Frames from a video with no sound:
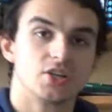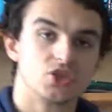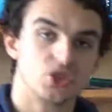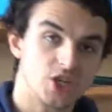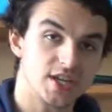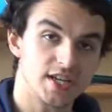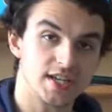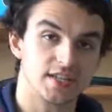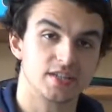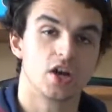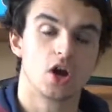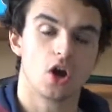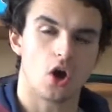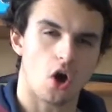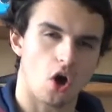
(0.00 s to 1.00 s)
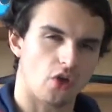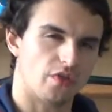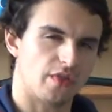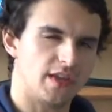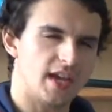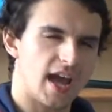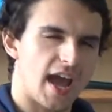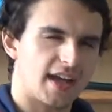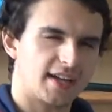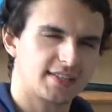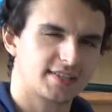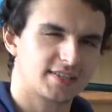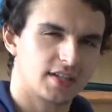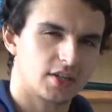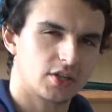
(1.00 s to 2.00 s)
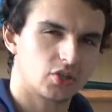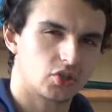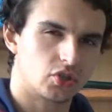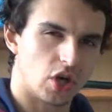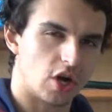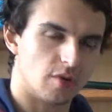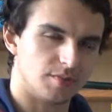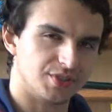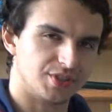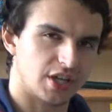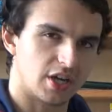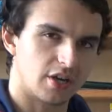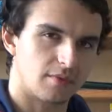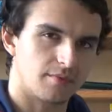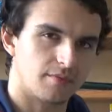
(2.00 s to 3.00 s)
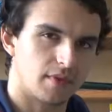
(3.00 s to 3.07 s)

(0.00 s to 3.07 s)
gene on the X chromosome,